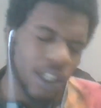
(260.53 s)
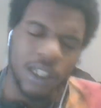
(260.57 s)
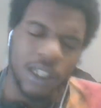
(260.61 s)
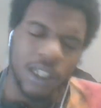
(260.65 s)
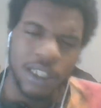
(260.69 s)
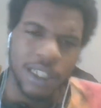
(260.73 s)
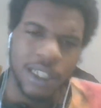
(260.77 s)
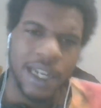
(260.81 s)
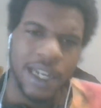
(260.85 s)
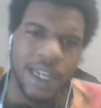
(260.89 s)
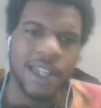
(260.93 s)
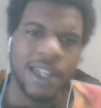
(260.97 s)

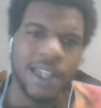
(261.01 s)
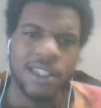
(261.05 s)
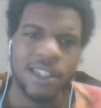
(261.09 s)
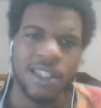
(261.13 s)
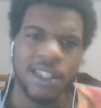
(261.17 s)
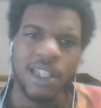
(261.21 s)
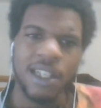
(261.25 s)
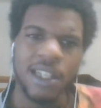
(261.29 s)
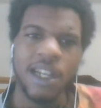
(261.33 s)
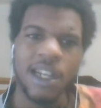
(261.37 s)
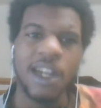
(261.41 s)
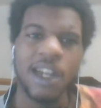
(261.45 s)
chats
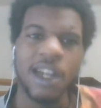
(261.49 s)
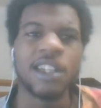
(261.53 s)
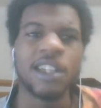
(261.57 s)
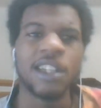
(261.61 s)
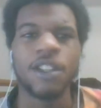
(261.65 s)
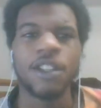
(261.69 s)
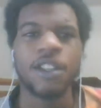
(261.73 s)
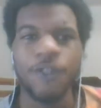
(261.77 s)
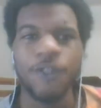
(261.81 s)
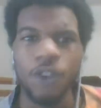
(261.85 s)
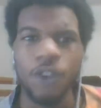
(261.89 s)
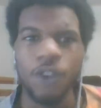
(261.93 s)
into
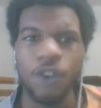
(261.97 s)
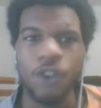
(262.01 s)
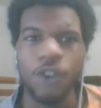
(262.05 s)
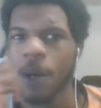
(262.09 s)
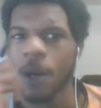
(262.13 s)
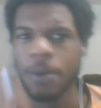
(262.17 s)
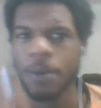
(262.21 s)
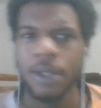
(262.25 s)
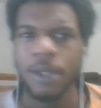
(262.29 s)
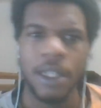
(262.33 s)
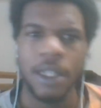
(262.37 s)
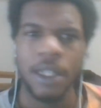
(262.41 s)
4
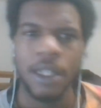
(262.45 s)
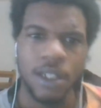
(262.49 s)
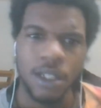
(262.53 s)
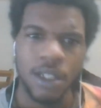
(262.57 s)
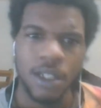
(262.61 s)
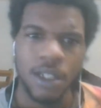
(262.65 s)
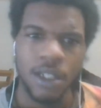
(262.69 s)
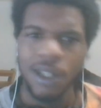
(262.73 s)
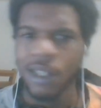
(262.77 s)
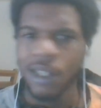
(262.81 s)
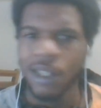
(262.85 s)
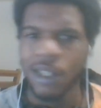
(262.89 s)
websites?
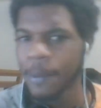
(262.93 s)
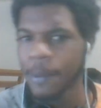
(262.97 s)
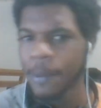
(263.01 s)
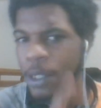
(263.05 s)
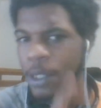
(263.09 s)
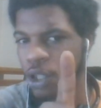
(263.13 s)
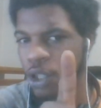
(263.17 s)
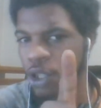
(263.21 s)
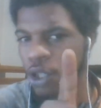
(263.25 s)
Let me show you